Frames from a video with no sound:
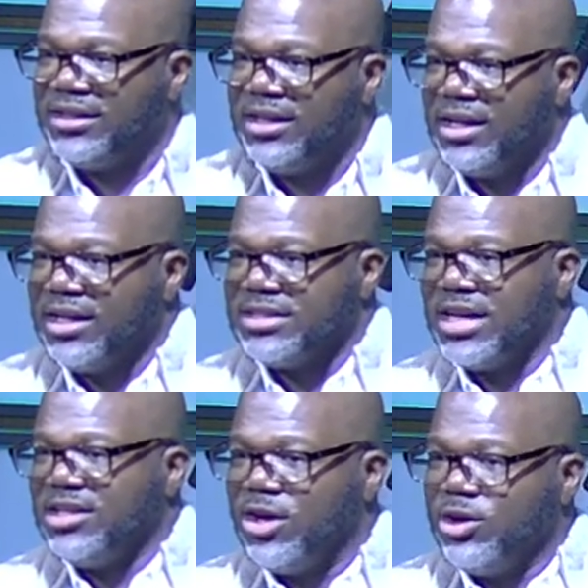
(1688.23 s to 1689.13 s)
Because they
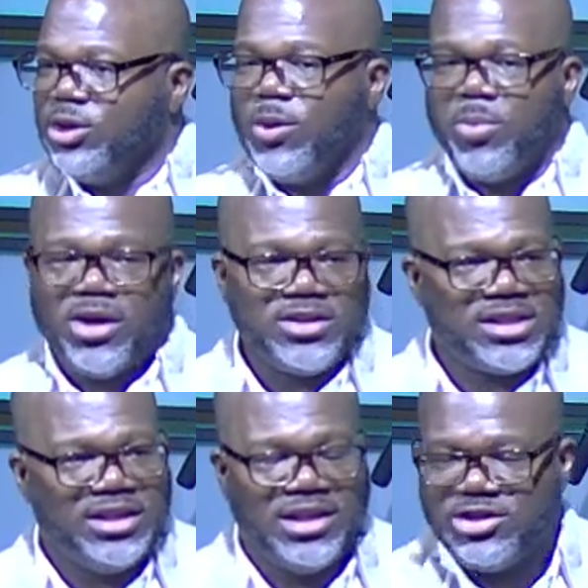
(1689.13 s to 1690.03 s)
know you a person
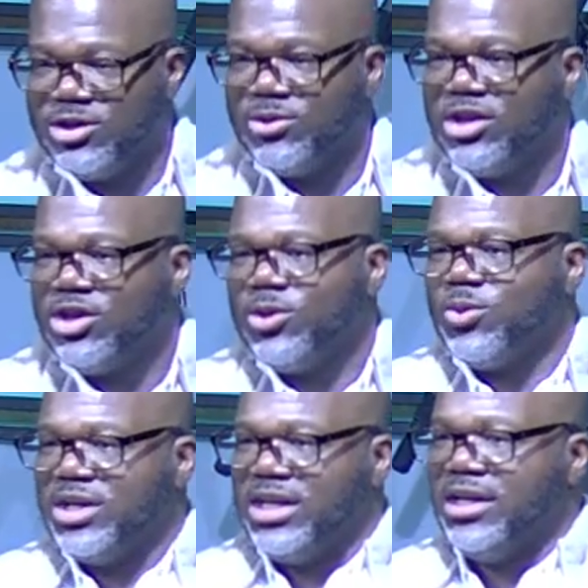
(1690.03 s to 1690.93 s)
that you you
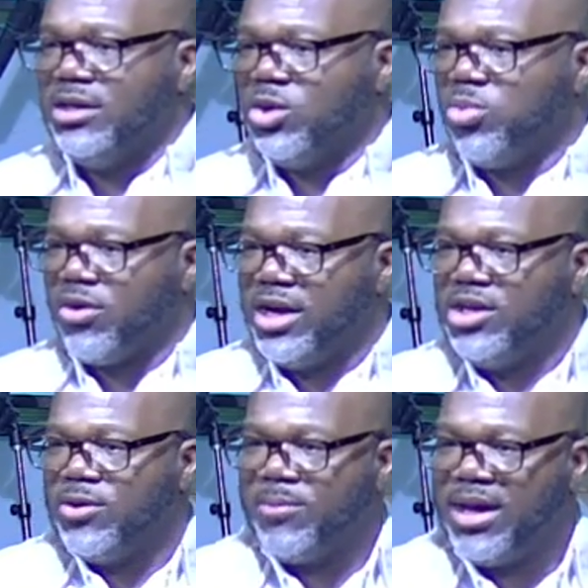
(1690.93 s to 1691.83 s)
read and you pray, you a
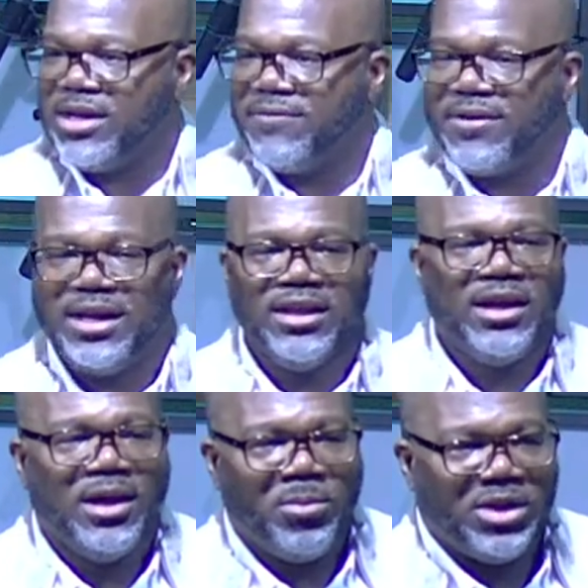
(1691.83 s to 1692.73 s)
man of faith,
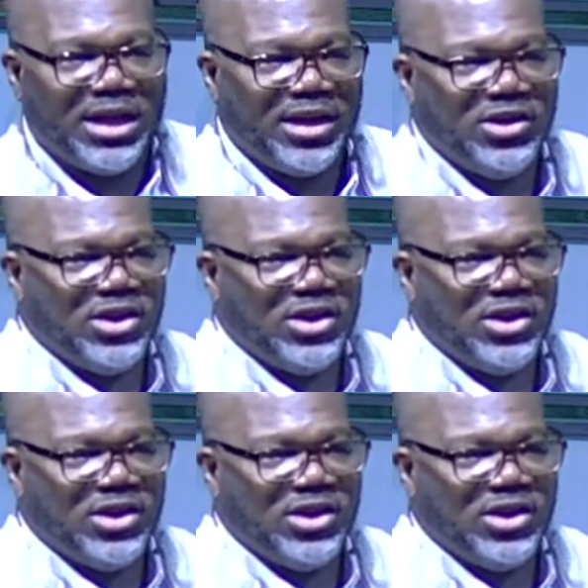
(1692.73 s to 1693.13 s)
but now you done